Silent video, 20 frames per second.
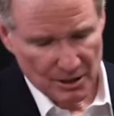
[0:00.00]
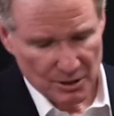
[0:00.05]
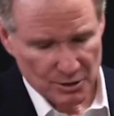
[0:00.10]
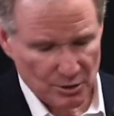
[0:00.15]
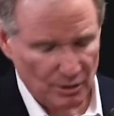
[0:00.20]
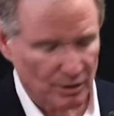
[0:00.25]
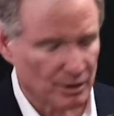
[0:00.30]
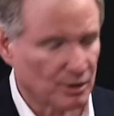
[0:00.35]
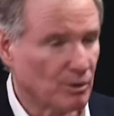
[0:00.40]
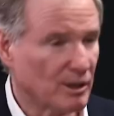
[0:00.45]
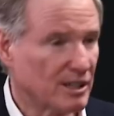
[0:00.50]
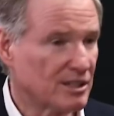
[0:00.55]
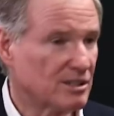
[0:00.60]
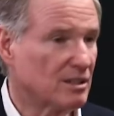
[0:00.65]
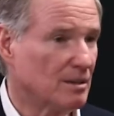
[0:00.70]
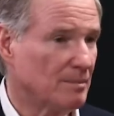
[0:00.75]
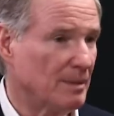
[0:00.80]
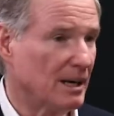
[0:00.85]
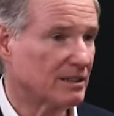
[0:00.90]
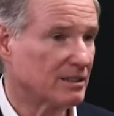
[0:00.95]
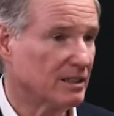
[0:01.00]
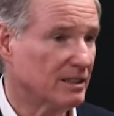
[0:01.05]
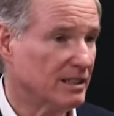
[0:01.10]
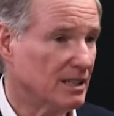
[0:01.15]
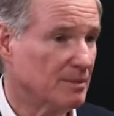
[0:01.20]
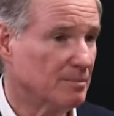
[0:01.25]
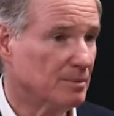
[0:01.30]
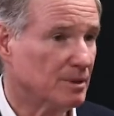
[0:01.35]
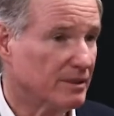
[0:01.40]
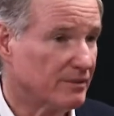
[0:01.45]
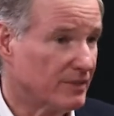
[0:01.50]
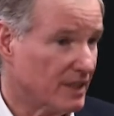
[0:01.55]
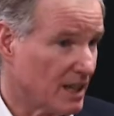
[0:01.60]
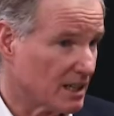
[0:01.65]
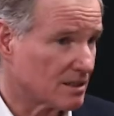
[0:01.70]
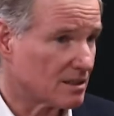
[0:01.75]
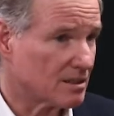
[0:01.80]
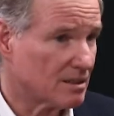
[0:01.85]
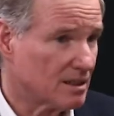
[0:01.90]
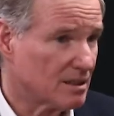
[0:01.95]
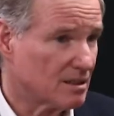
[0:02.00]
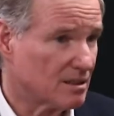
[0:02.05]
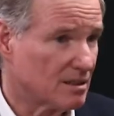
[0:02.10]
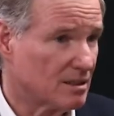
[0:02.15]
So the question about the debrief, yes, this